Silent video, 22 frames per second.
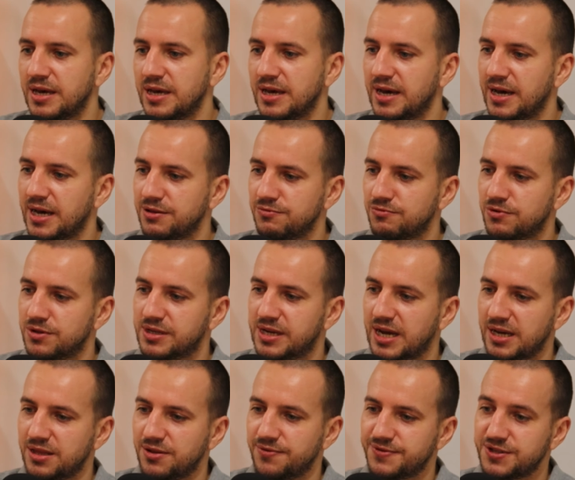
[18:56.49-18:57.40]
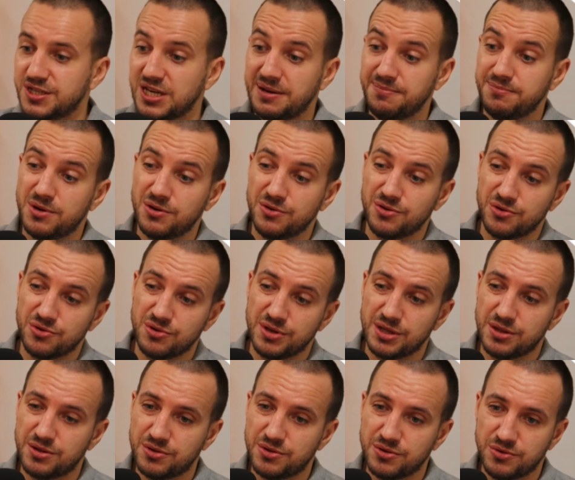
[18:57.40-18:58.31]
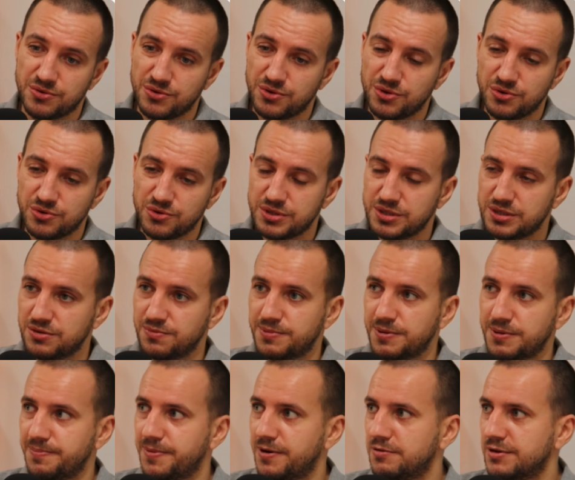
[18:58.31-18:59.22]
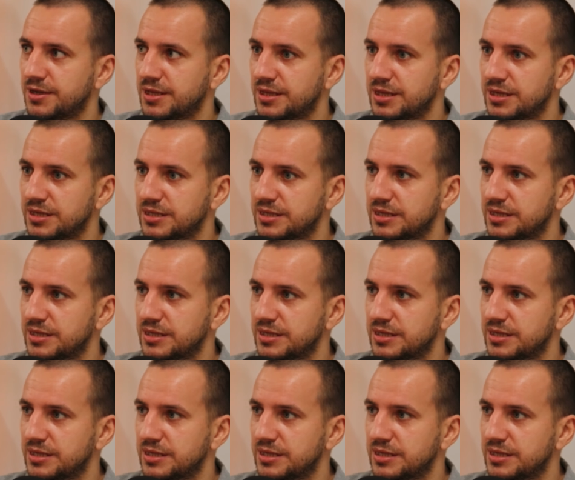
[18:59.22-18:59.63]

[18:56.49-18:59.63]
and what kind of chamber you need to use to preparing this